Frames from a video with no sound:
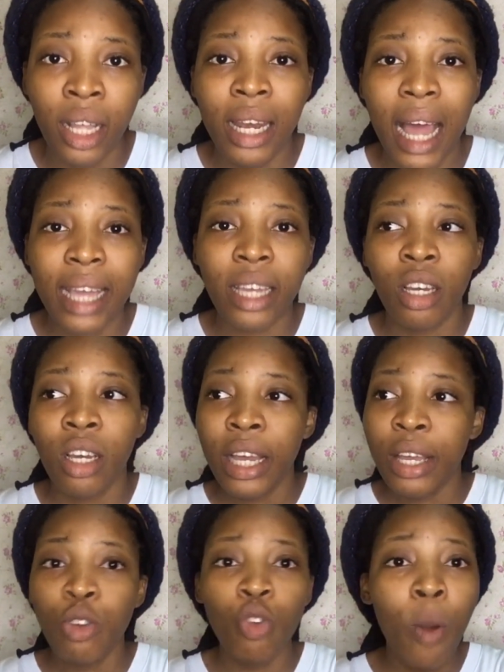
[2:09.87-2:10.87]
Like,
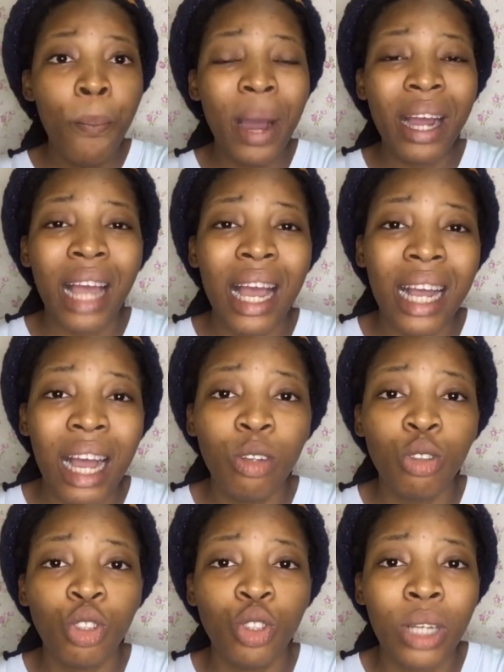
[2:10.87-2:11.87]
no bank
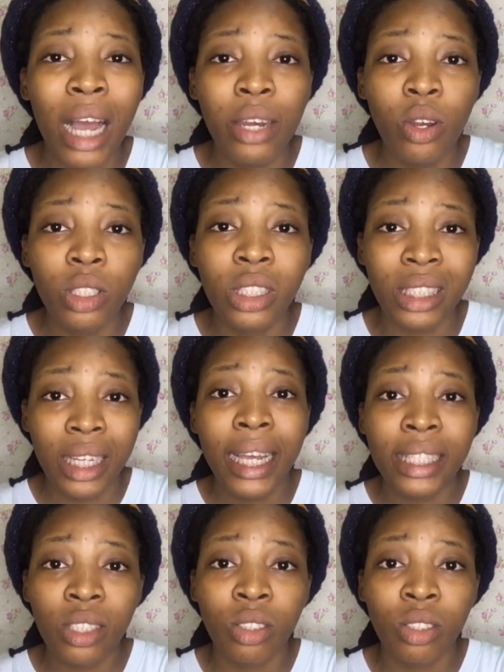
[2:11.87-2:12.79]
accounts, you cannot trade